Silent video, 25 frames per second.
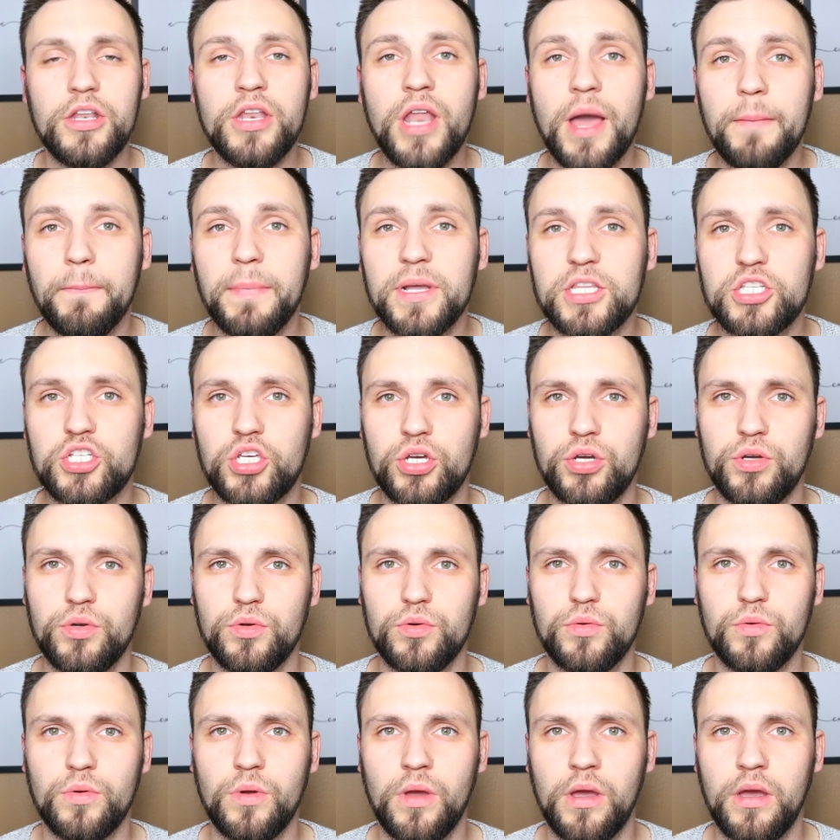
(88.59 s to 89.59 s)
Number
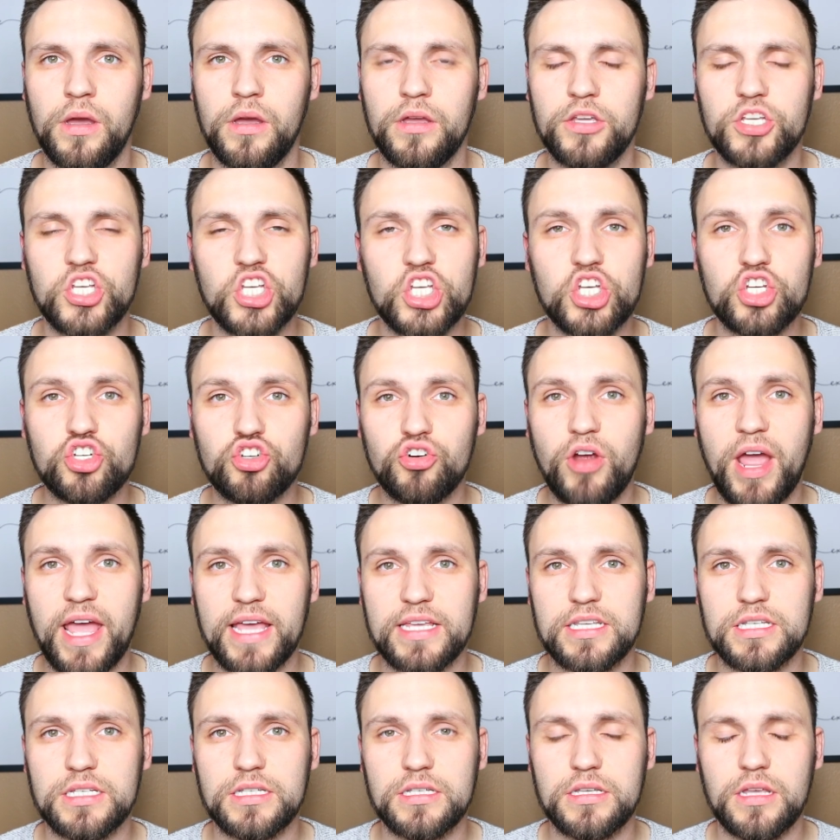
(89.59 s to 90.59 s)
two,
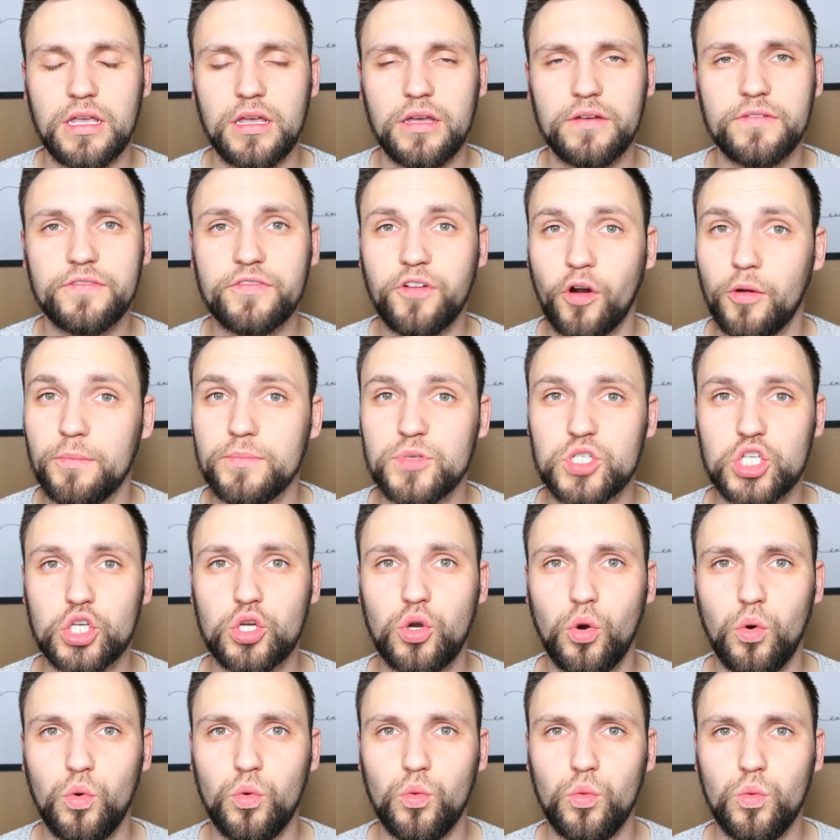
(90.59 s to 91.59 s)
stress from
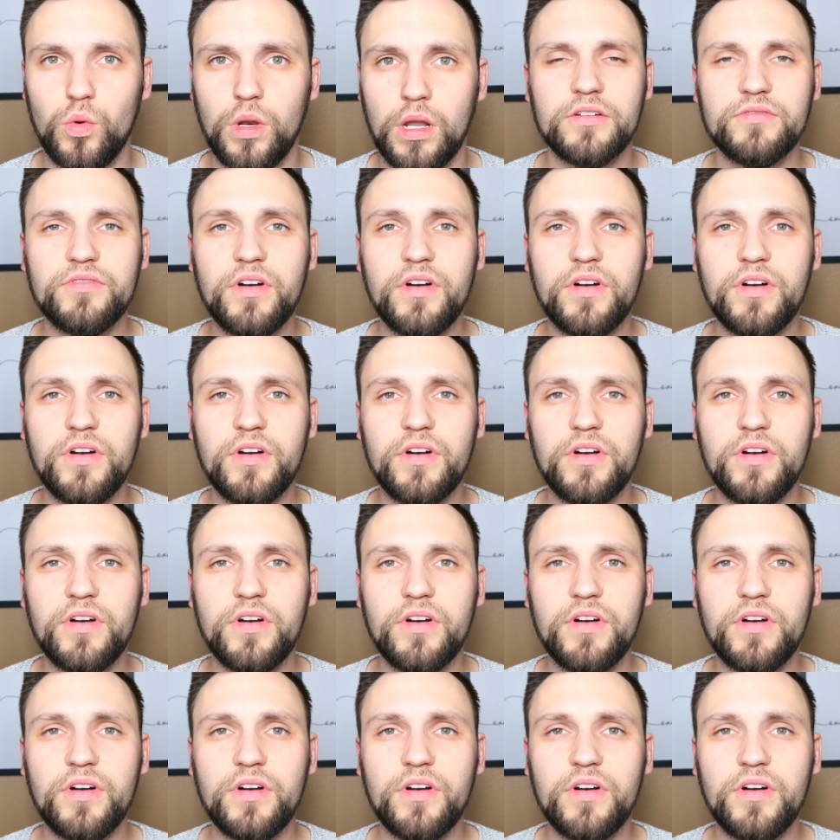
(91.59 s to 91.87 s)
school.